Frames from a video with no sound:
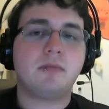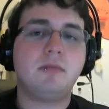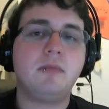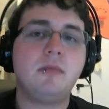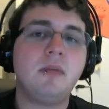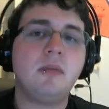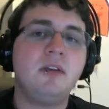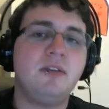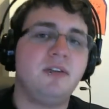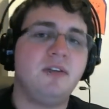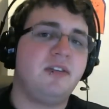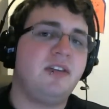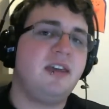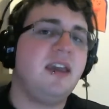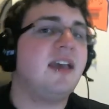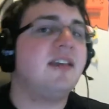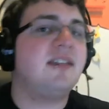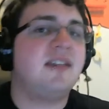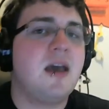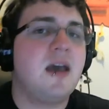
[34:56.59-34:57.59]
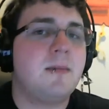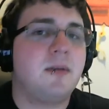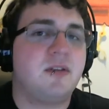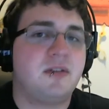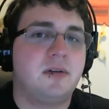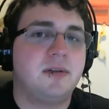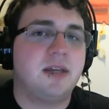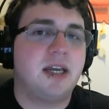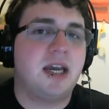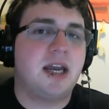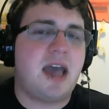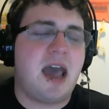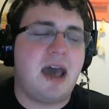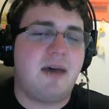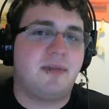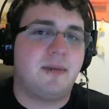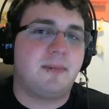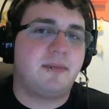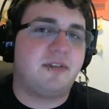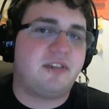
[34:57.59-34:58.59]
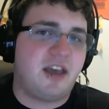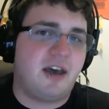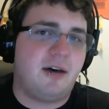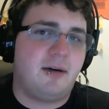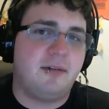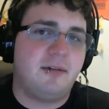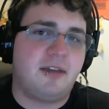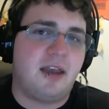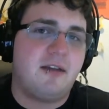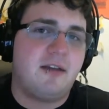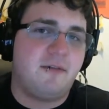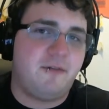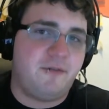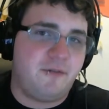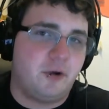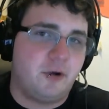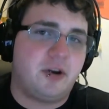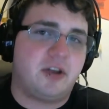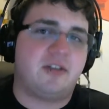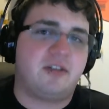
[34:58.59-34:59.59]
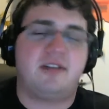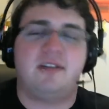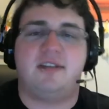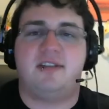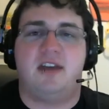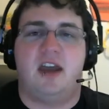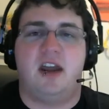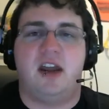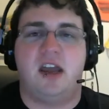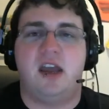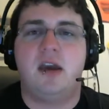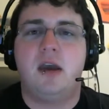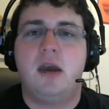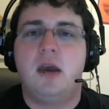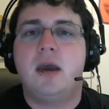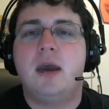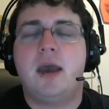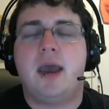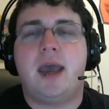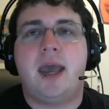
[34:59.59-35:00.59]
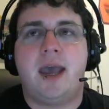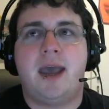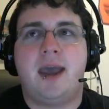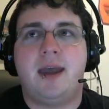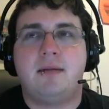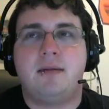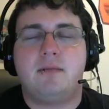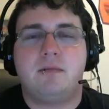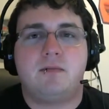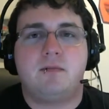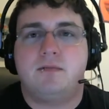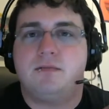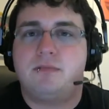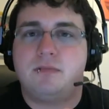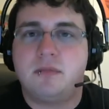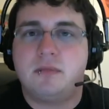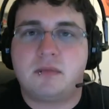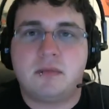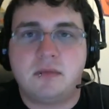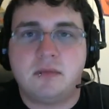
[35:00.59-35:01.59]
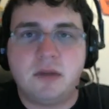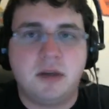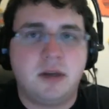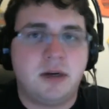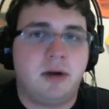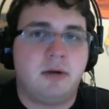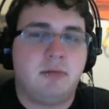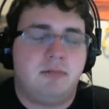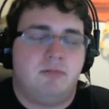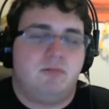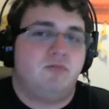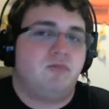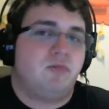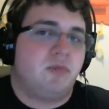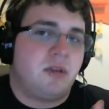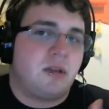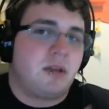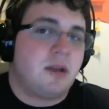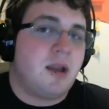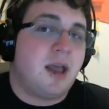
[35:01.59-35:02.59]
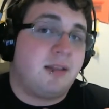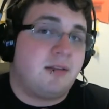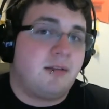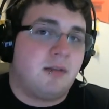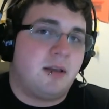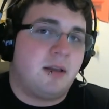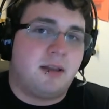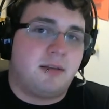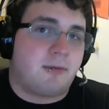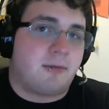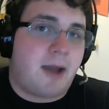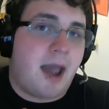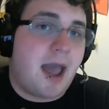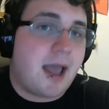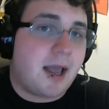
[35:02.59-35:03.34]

So TSM is only going to have themselves and footage to study. And, you know, not to rag on